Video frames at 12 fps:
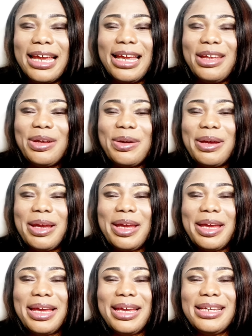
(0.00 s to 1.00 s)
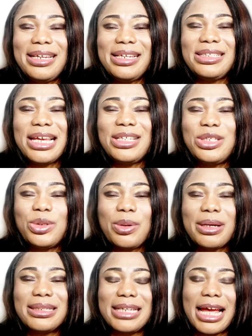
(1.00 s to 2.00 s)
You know, it
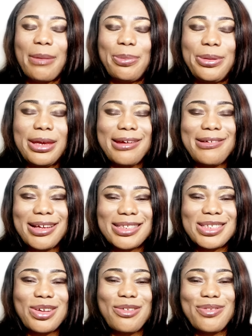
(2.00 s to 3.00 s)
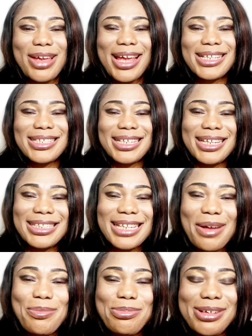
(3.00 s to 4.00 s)
took the appearance of
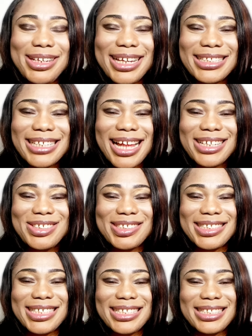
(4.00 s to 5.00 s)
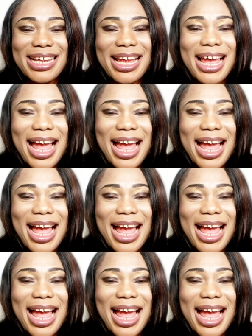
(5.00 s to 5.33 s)
excellent and brilliant actresses.